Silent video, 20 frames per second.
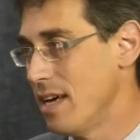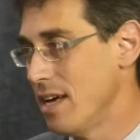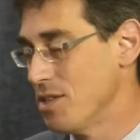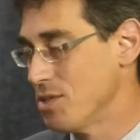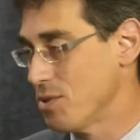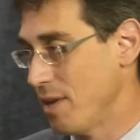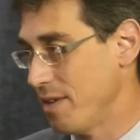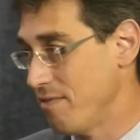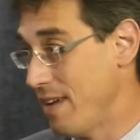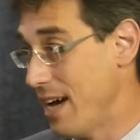
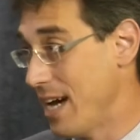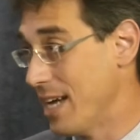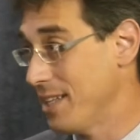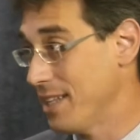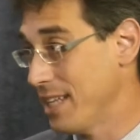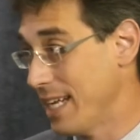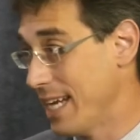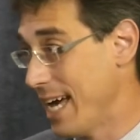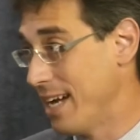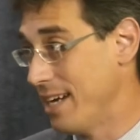So I founded
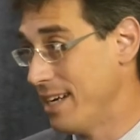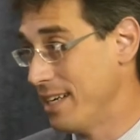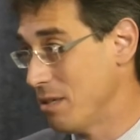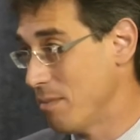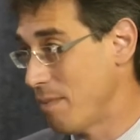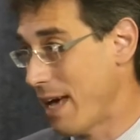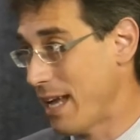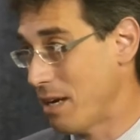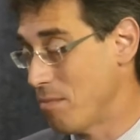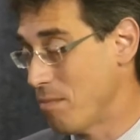the United
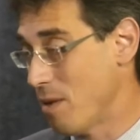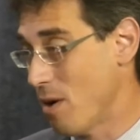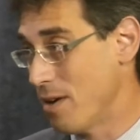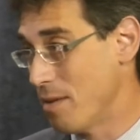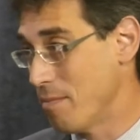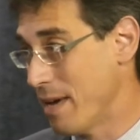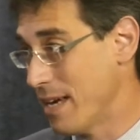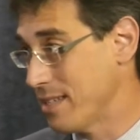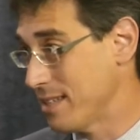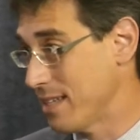Independent
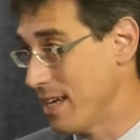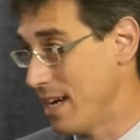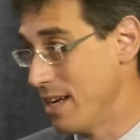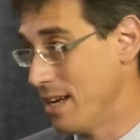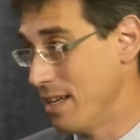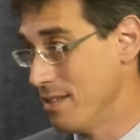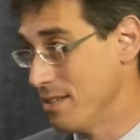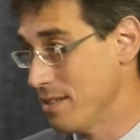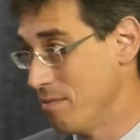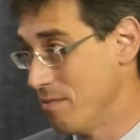Party based
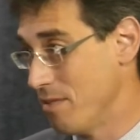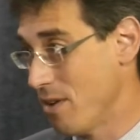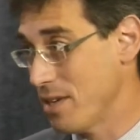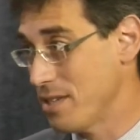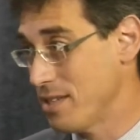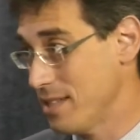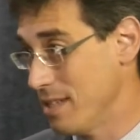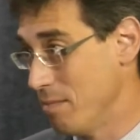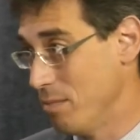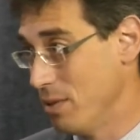on some very
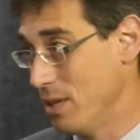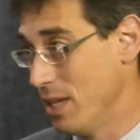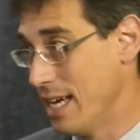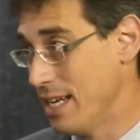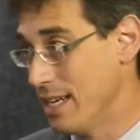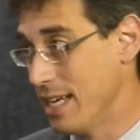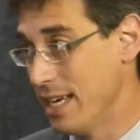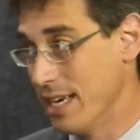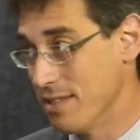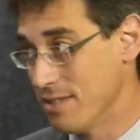simple
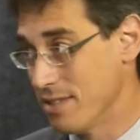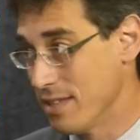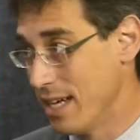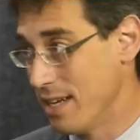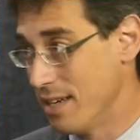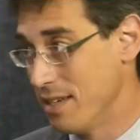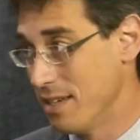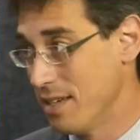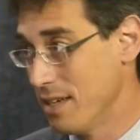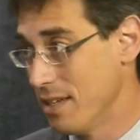ideas. When
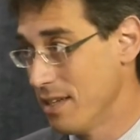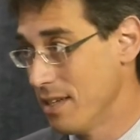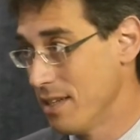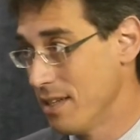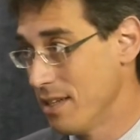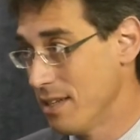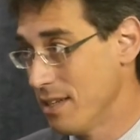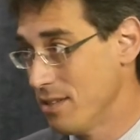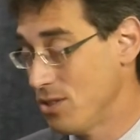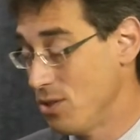was that, in
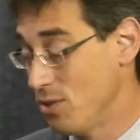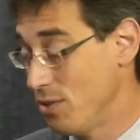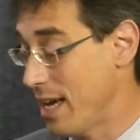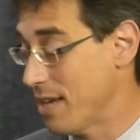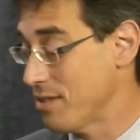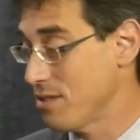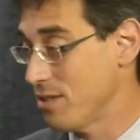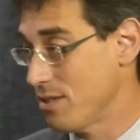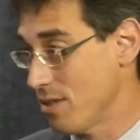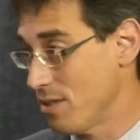
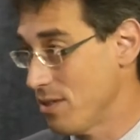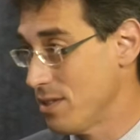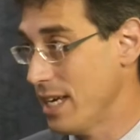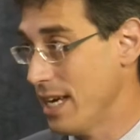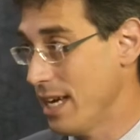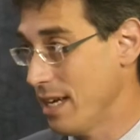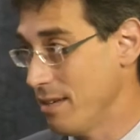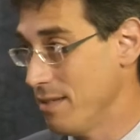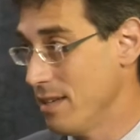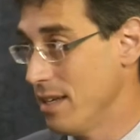
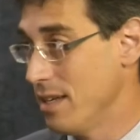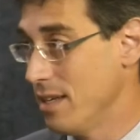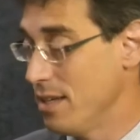2013?